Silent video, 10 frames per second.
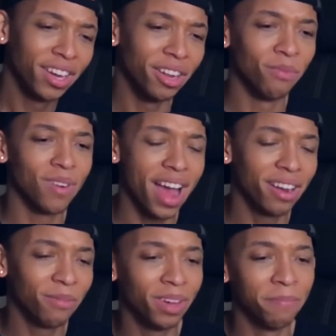You're
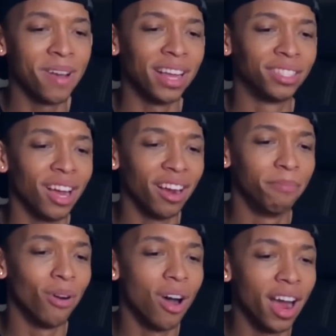riding to my
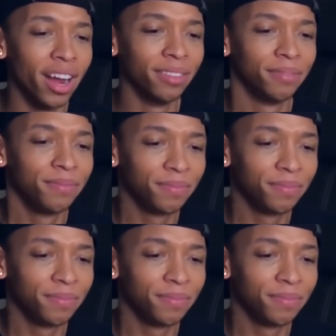surfboard.